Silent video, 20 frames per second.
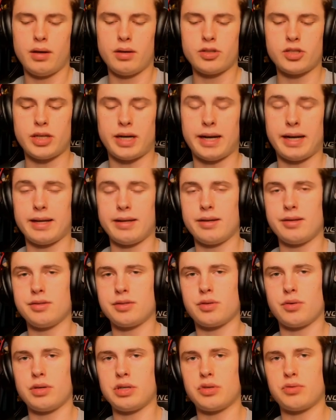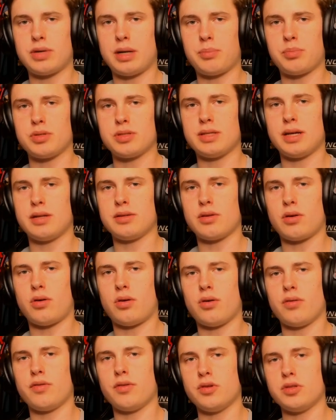Giant is going to represent
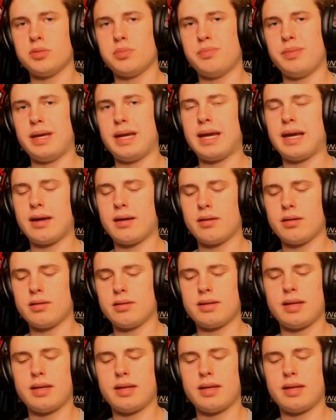all of those big